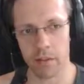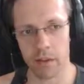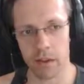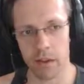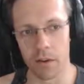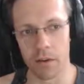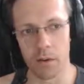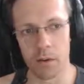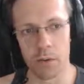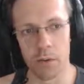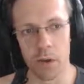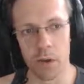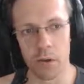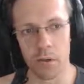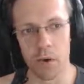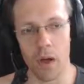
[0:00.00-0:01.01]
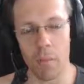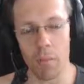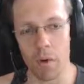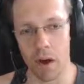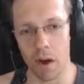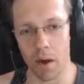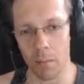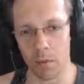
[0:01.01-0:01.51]
and you do not ramp
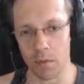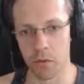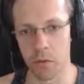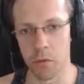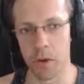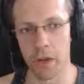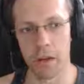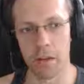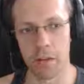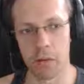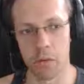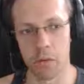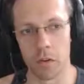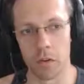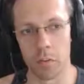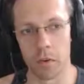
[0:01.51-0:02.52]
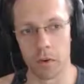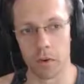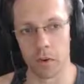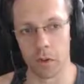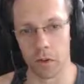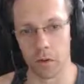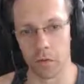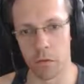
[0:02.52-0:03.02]
up your weights over the
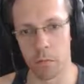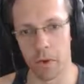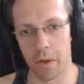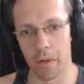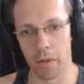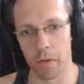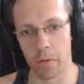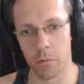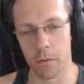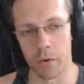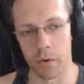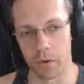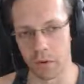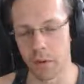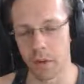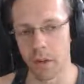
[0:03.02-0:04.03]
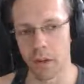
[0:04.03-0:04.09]
period of a month or more,